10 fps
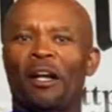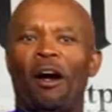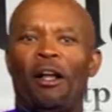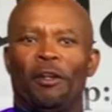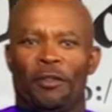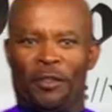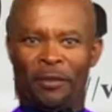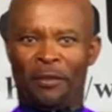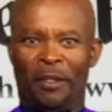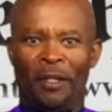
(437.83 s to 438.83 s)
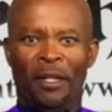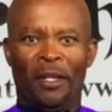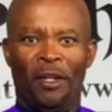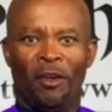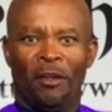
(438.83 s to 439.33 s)
the colors.
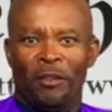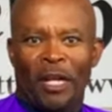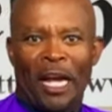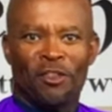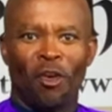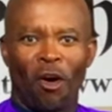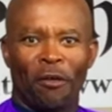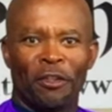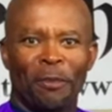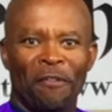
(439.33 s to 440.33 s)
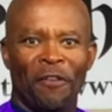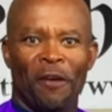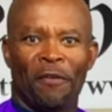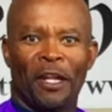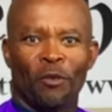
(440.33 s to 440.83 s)
You guys know orange my
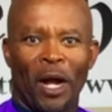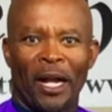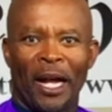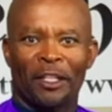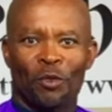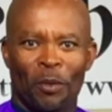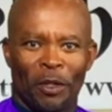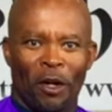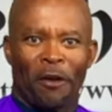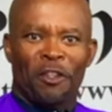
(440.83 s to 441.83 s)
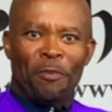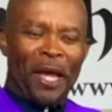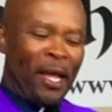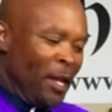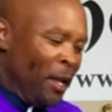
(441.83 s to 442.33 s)
favorite. That's why I got this one with an orange
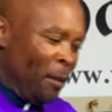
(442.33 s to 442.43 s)
band.